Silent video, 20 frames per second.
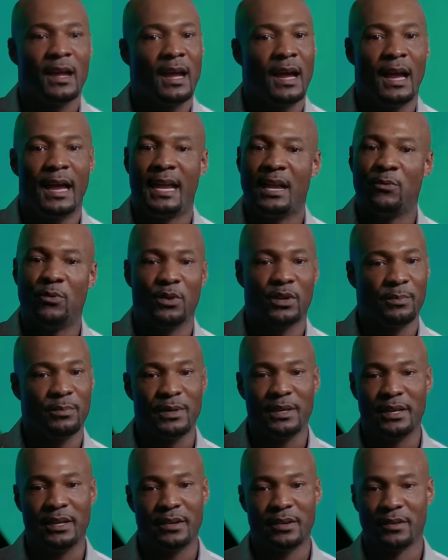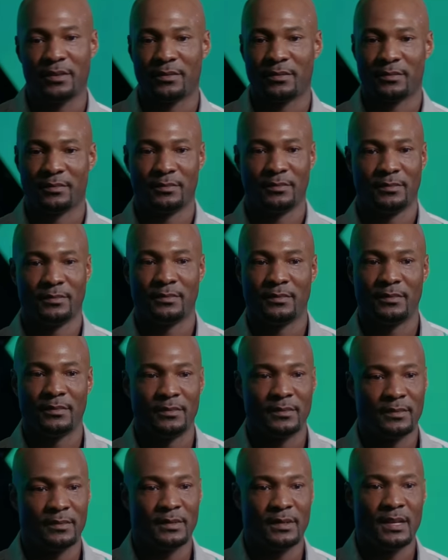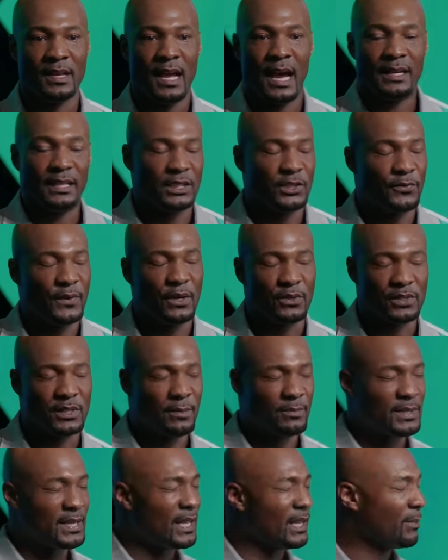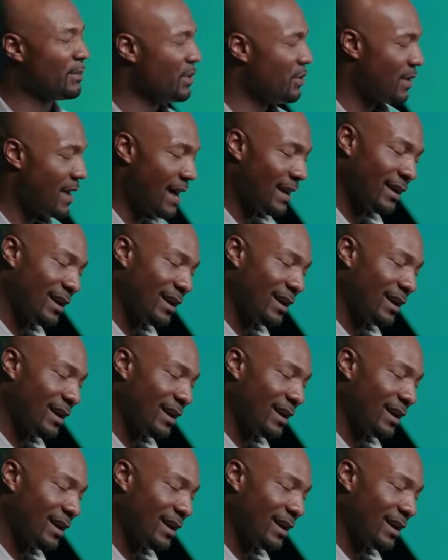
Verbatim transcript: I ain't want to be here. I just felt something telling me, you gotta